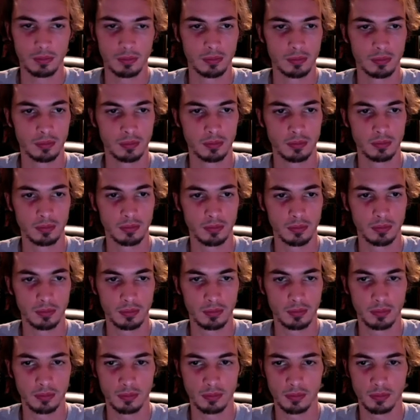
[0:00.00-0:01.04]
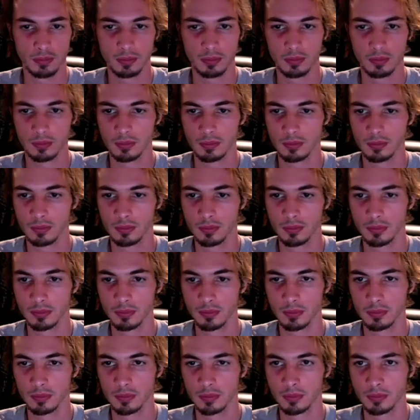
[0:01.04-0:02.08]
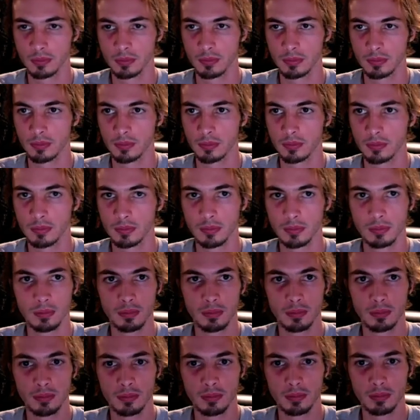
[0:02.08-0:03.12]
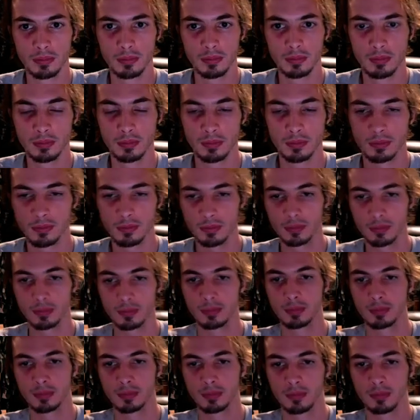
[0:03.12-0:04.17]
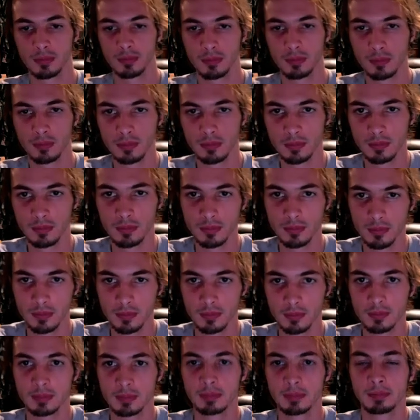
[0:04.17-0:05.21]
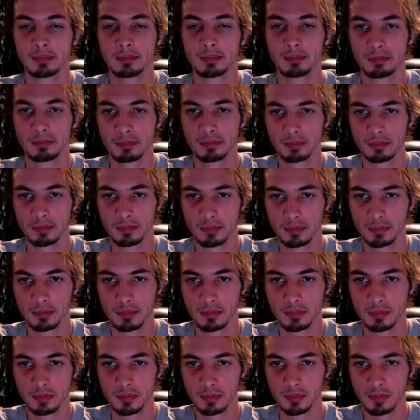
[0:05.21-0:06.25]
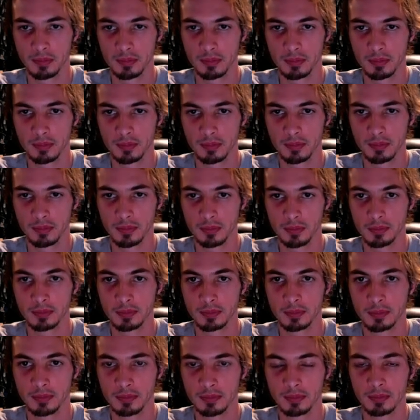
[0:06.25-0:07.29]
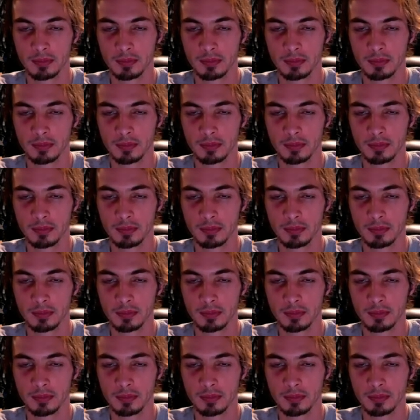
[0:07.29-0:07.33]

The person shown says nothing.